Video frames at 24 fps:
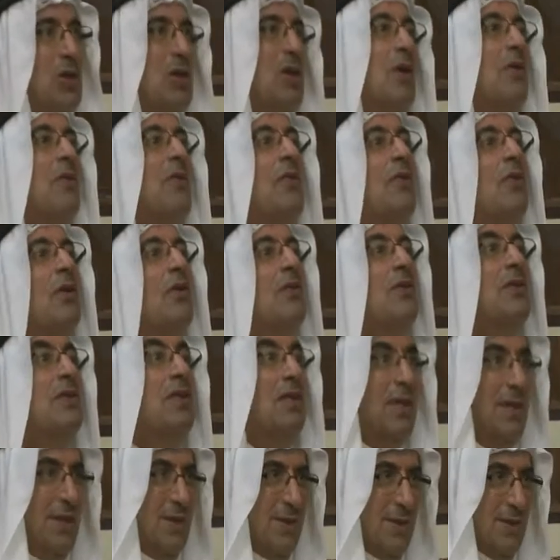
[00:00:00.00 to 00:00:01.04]
of
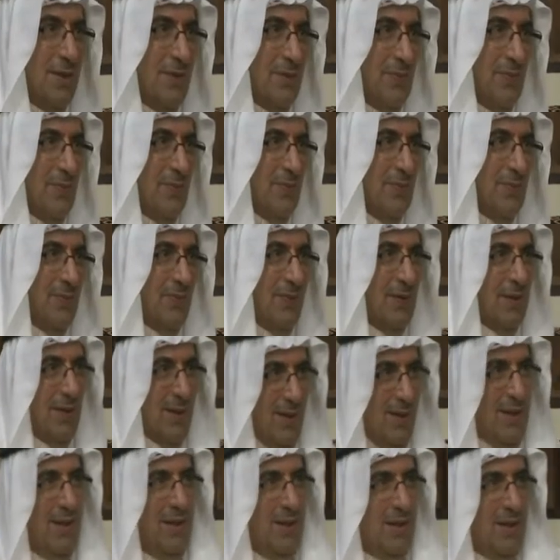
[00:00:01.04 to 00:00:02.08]
cities.
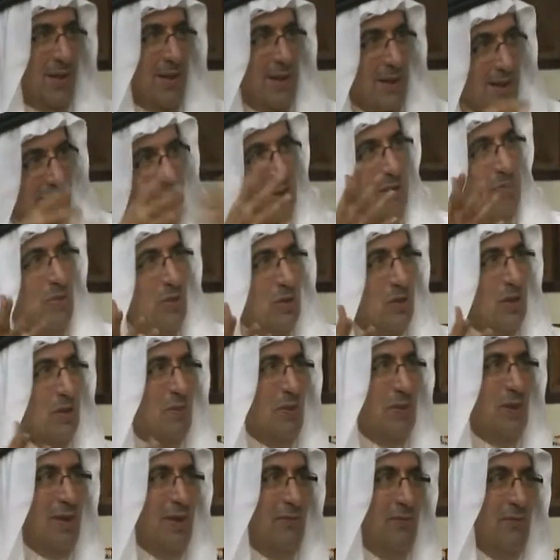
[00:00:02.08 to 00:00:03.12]
And this is the beauty about
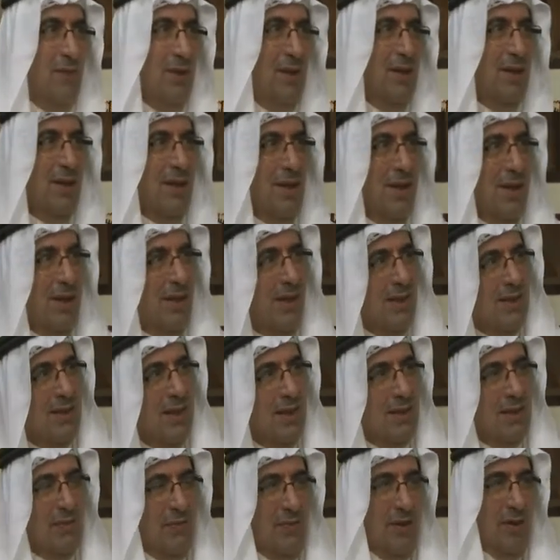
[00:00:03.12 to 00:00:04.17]
the
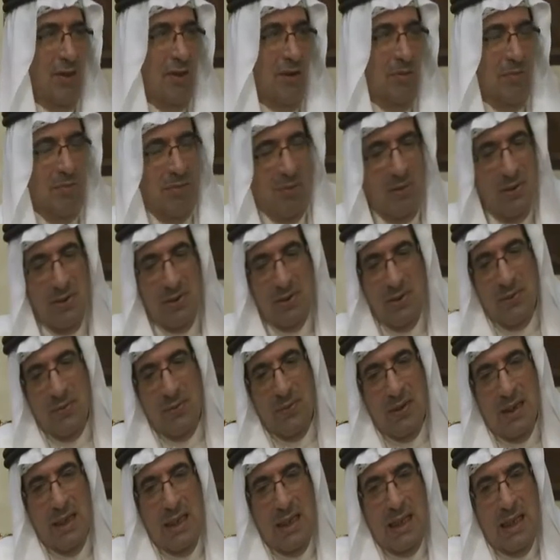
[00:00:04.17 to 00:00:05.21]
science of anthropology.
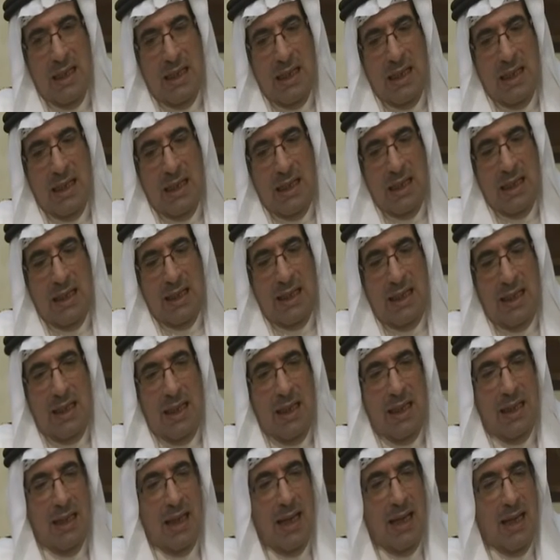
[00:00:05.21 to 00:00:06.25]
Then
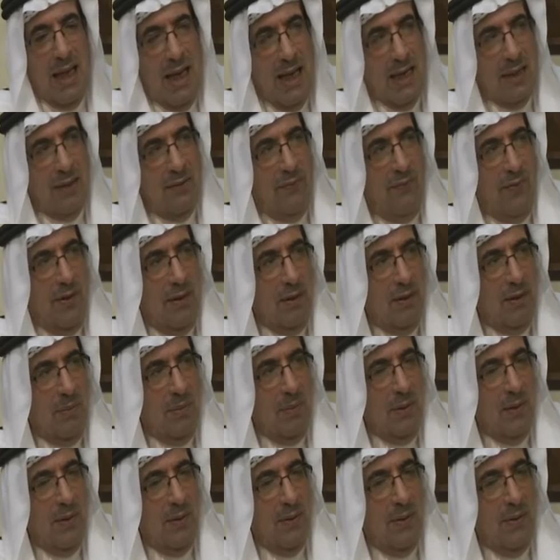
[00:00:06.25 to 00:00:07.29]
I asked Fatima.
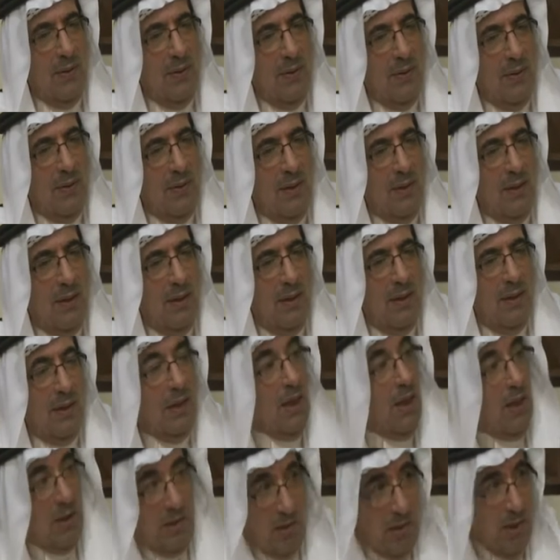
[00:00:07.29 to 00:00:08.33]

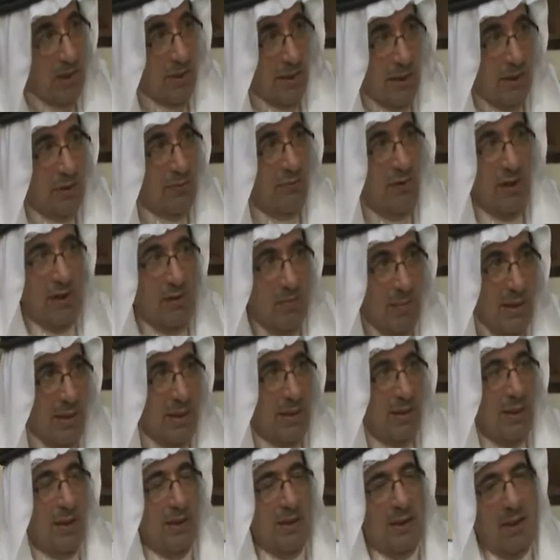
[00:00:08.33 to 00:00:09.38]
I said Fatima
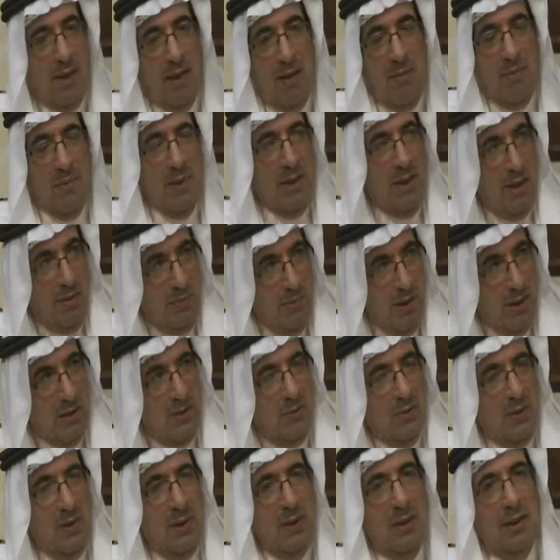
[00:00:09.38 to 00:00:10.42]
is a common name
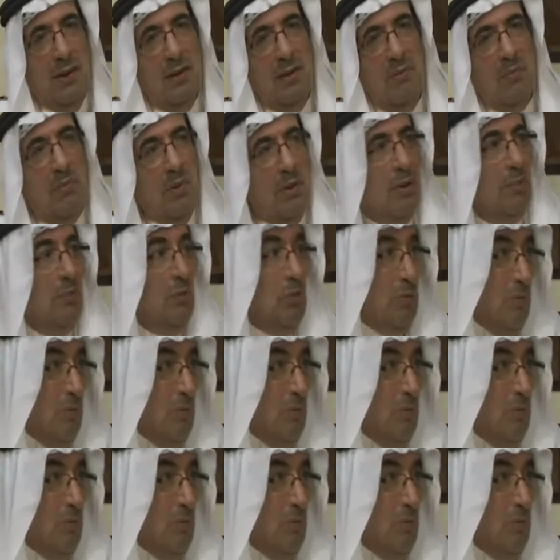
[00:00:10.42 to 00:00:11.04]
actually between